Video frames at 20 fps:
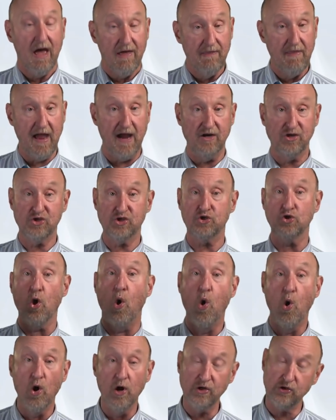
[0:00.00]
their
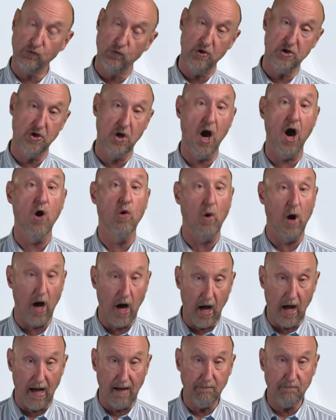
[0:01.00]
scores would go
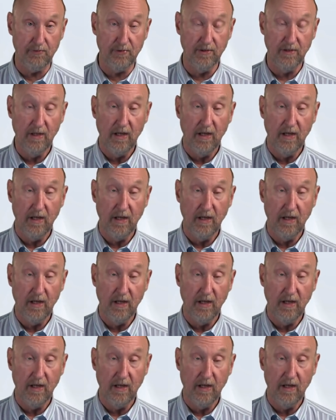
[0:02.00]
up,